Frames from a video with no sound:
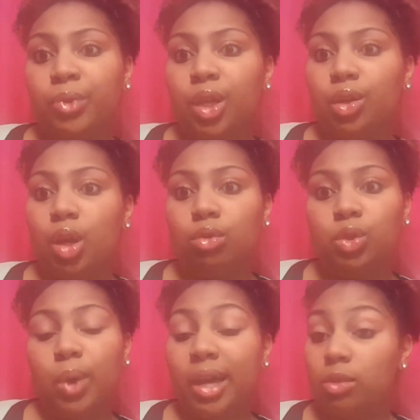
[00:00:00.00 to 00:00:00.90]
you know,
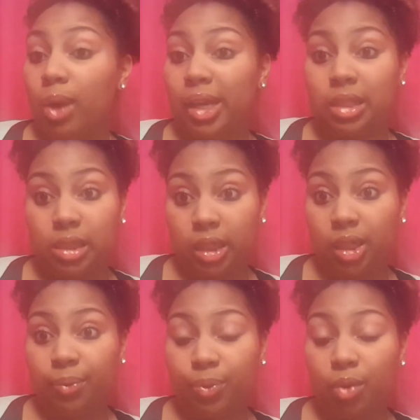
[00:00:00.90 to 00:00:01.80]
do X, Y, and
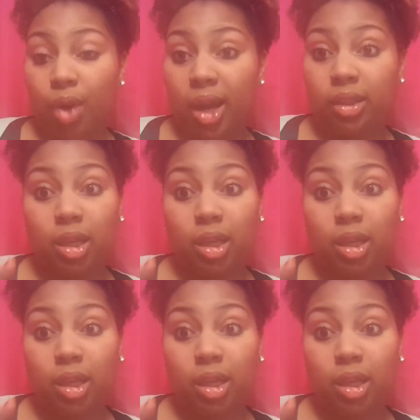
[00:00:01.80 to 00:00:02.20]
Z, right?